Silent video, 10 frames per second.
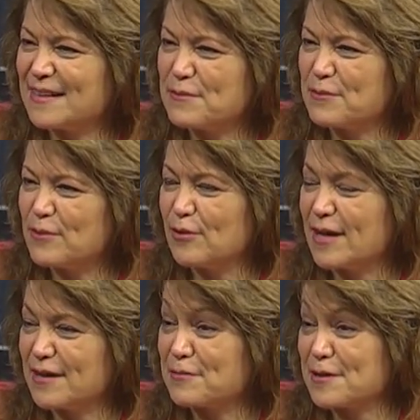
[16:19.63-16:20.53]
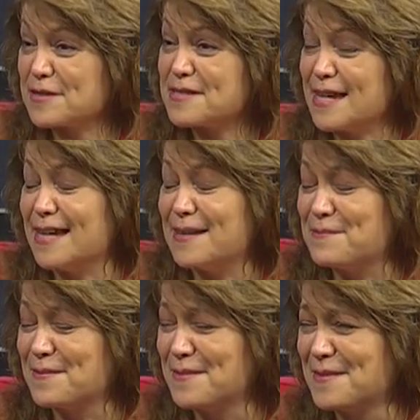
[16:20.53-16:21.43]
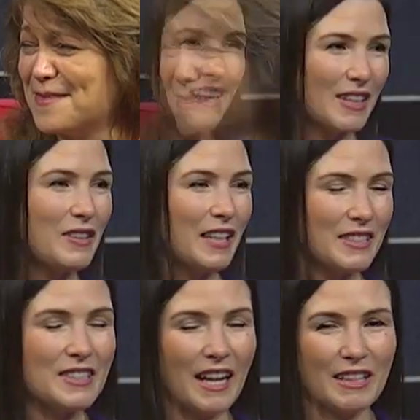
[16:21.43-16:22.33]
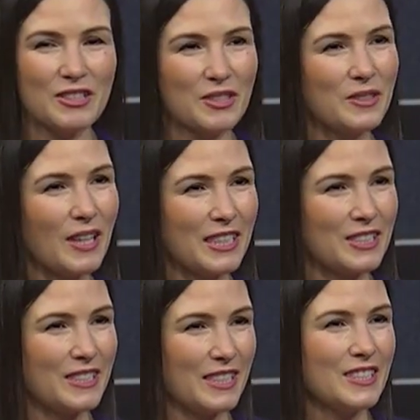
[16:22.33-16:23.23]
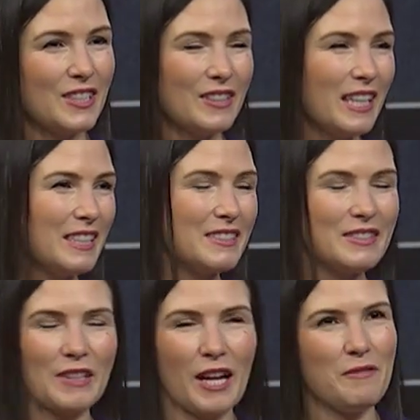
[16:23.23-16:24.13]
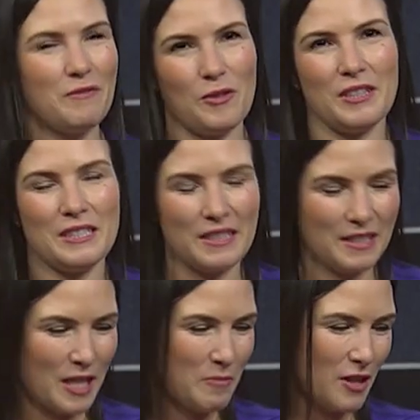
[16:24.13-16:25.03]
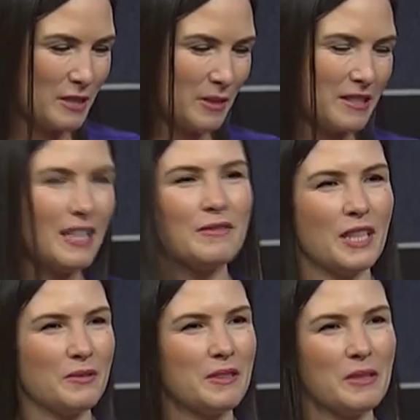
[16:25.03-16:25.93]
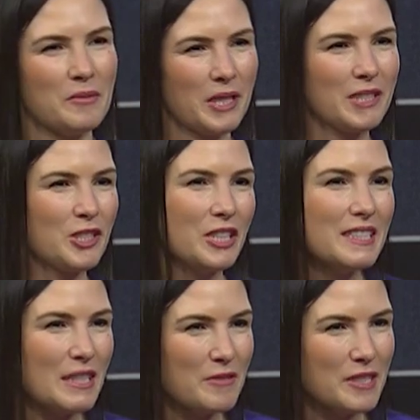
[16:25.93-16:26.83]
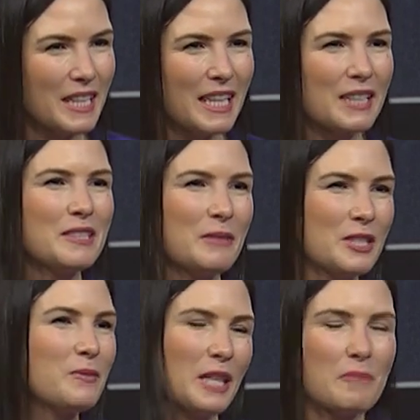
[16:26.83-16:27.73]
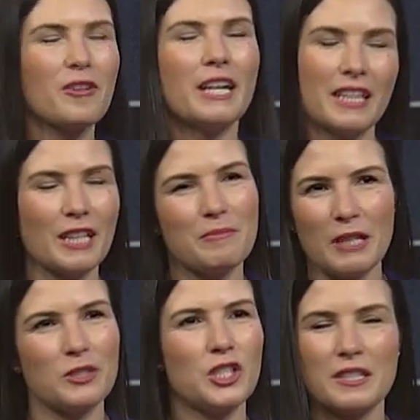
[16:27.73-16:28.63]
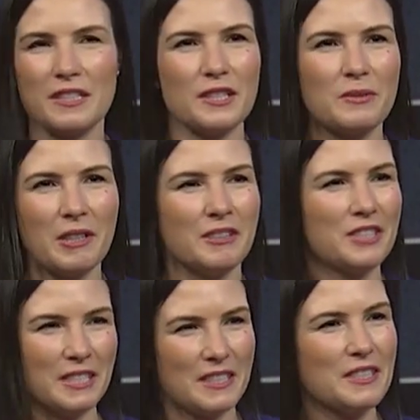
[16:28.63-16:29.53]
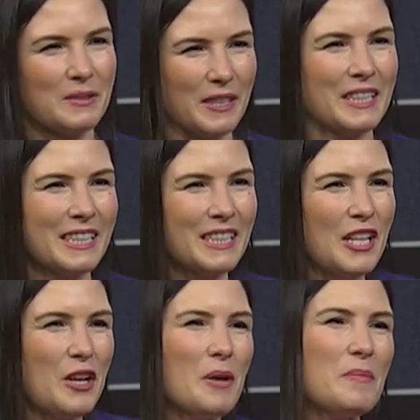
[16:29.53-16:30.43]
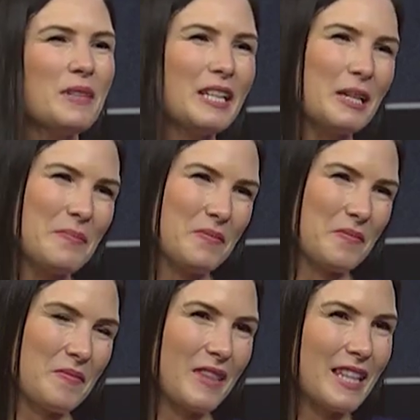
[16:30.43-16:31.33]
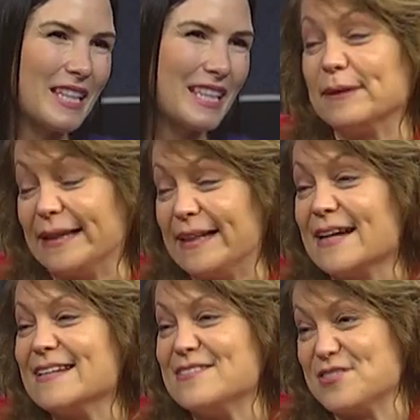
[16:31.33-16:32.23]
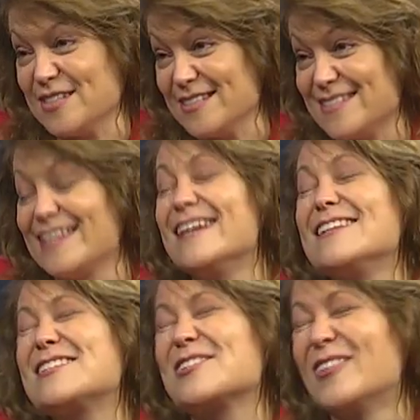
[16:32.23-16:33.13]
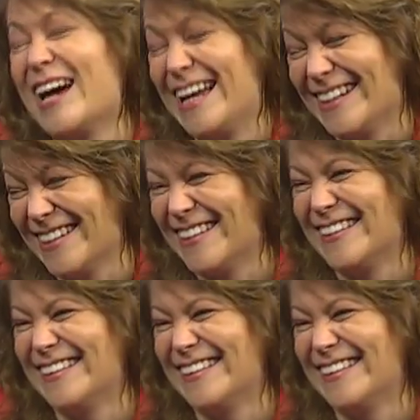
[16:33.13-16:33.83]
I mean, we all kind of wear the same. Yeah, I do, actually. You know, and I fall into the same ruts myself. I end up wearing jeans every day, especially when I'm writing. I'm like, jeans and a sweater, jeans and a sweater. But I bet you wear really nice jeans and a sweater.